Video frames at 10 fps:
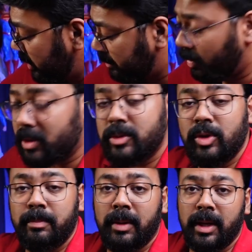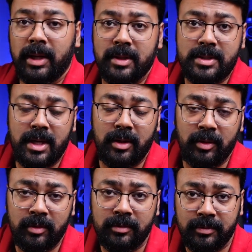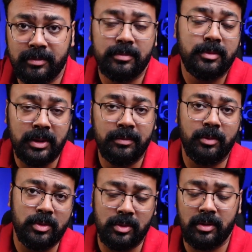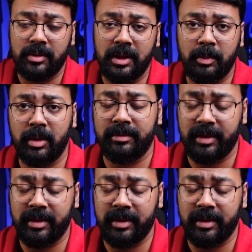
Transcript: responds when you plug in a set of earphones or 3.5